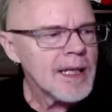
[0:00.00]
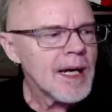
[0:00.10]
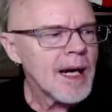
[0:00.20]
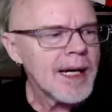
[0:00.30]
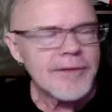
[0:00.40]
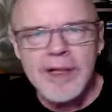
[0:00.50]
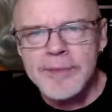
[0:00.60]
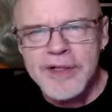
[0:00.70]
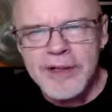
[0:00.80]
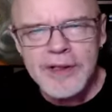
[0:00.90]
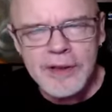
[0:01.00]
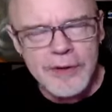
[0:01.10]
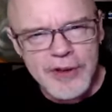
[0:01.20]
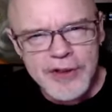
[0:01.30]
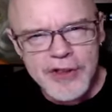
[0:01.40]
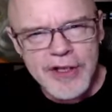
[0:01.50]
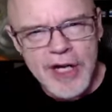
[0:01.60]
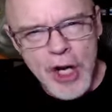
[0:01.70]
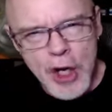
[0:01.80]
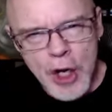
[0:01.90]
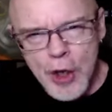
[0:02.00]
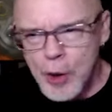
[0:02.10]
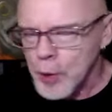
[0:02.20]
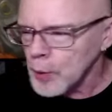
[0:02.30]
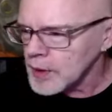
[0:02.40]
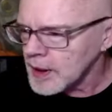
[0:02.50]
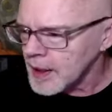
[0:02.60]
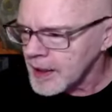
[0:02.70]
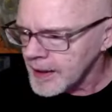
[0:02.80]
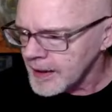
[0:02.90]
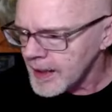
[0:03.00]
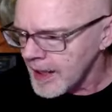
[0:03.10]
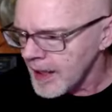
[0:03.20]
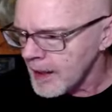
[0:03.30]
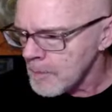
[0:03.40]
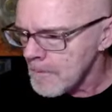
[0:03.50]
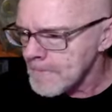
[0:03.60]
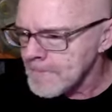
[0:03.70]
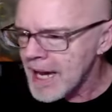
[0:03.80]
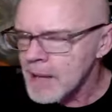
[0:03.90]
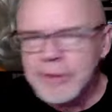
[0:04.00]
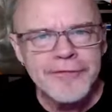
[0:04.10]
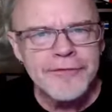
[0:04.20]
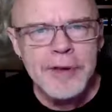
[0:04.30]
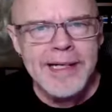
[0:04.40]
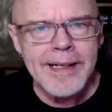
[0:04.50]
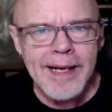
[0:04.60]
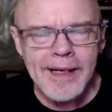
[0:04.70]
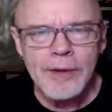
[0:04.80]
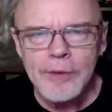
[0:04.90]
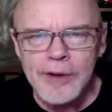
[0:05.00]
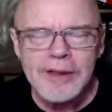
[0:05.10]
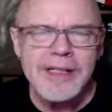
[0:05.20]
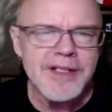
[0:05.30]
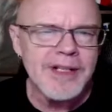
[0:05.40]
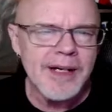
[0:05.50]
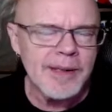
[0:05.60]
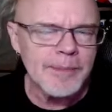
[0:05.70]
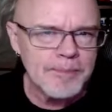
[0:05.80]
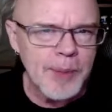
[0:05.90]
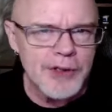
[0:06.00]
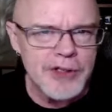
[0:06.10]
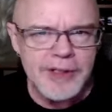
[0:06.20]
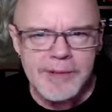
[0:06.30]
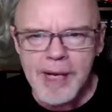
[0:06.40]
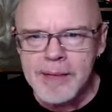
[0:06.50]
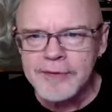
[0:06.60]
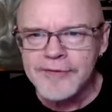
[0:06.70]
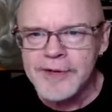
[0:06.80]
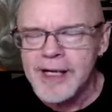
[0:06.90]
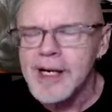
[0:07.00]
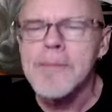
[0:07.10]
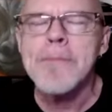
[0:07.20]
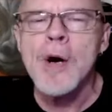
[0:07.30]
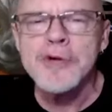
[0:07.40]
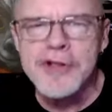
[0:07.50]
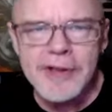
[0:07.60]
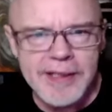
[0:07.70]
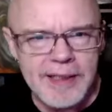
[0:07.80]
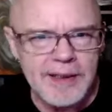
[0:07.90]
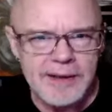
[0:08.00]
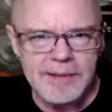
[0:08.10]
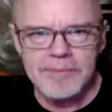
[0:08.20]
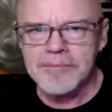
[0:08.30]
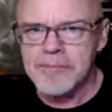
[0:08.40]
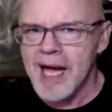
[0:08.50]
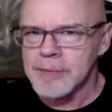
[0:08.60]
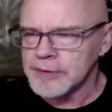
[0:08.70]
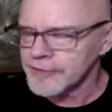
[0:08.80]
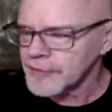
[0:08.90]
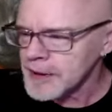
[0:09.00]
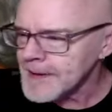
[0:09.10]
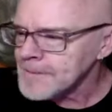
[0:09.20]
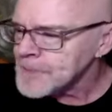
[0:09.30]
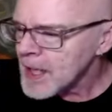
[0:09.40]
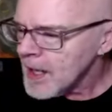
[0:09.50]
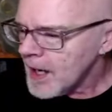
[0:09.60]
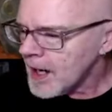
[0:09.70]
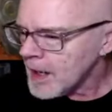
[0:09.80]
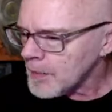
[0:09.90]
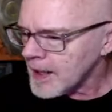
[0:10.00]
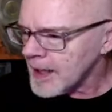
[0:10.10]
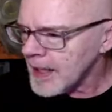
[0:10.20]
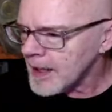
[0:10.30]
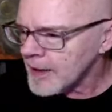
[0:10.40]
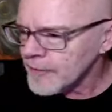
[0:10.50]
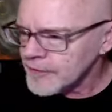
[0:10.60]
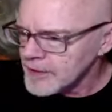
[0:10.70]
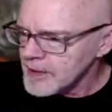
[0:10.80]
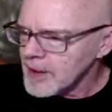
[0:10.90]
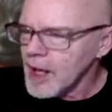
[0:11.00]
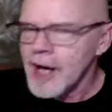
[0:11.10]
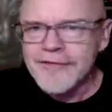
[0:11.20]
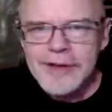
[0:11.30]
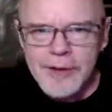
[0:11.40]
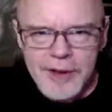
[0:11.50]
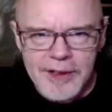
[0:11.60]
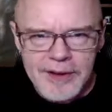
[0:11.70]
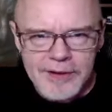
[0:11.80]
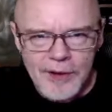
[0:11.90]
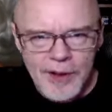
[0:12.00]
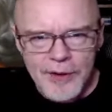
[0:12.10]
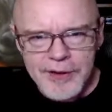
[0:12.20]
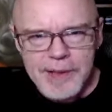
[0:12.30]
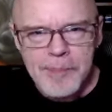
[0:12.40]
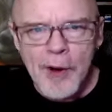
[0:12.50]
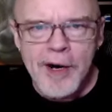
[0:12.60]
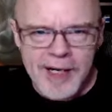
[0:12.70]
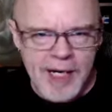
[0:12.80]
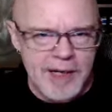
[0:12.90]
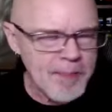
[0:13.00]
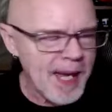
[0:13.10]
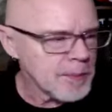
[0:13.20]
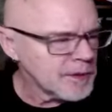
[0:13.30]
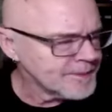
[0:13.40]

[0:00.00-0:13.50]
I have come to the conclusions that no, I am babble free now, or at least I am partially babble free. I'm mostly babble free. Um, I have offloaded all the pertinent babble.